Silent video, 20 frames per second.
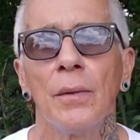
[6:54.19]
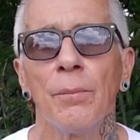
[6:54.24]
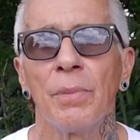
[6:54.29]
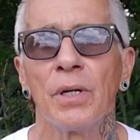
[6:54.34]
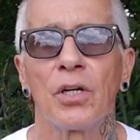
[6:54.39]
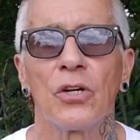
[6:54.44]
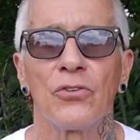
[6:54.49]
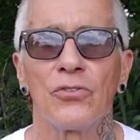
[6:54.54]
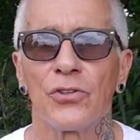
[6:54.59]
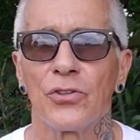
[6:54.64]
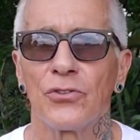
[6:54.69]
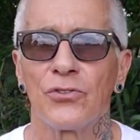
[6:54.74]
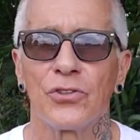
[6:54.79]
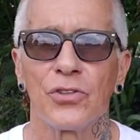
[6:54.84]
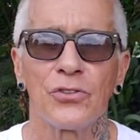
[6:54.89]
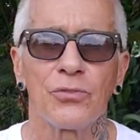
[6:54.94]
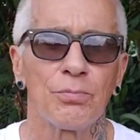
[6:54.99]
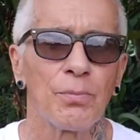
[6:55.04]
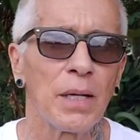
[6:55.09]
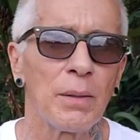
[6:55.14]
because they're
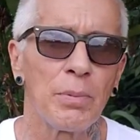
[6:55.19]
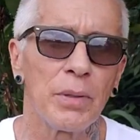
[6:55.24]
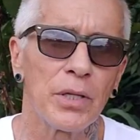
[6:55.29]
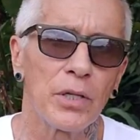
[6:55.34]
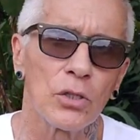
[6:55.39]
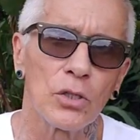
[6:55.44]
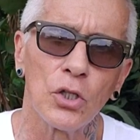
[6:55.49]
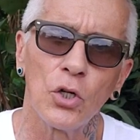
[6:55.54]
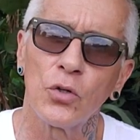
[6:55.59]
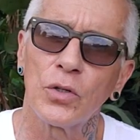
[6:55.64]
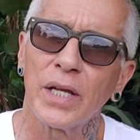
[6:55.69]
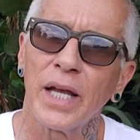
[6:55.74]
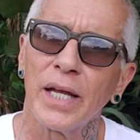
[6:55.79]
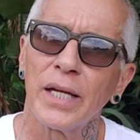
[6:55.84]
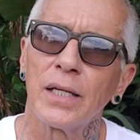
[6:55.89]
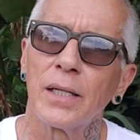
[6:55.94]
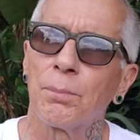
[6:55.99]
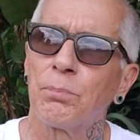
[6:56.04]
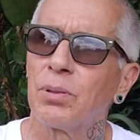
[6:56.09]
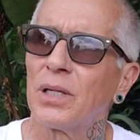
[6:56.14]
just maybe they're
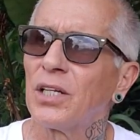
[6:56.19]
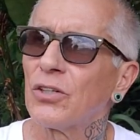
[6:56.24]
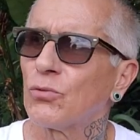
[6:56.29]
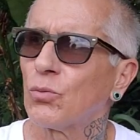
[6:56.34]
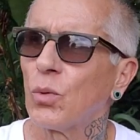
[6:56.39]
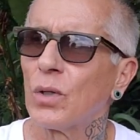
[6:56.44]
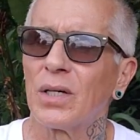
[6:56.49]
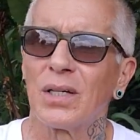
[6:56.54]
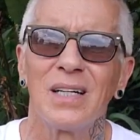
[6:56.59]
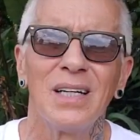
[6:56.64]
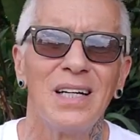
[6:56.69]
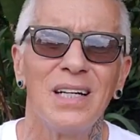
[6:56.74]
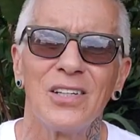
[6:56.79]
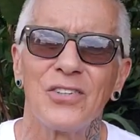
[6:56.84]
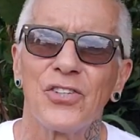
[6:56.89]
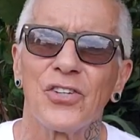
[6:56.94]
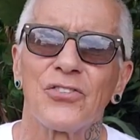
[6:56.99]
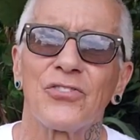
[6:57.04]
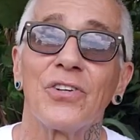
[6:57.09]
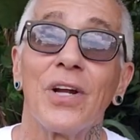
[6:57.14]
located in a place where
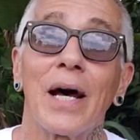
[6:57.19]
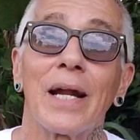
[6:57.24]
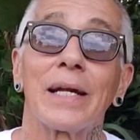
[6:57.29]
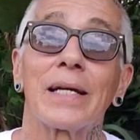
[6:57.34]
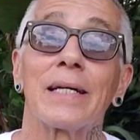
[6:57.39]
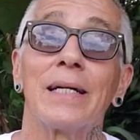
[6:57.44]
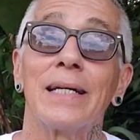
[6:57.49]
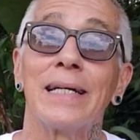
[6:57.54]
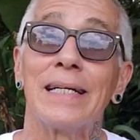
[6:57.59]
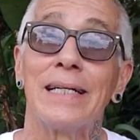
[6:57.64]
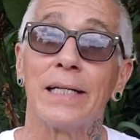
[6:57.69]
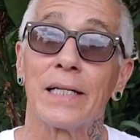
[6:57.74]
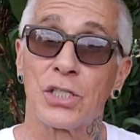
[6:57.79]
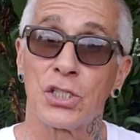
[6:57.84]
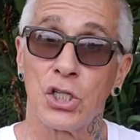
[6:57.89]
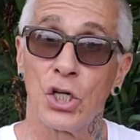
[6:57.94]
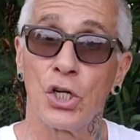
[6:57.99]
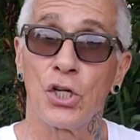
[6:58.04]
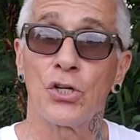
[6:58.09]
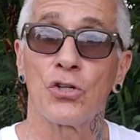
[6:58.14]
just not going to get a
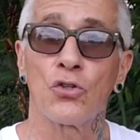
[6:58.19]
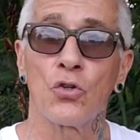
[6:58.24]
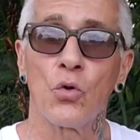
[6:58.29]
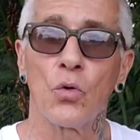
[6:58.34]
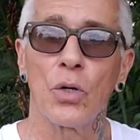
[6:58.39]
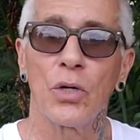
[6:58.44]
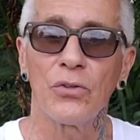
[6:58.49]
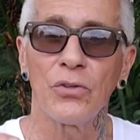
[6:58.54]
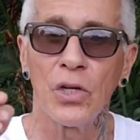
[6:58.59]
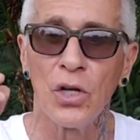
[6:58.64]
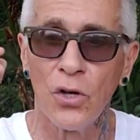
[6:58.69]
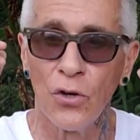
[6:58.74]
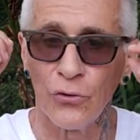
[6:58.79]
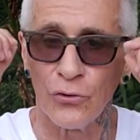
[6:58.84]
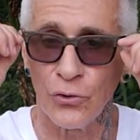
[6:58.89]
ton of tourists.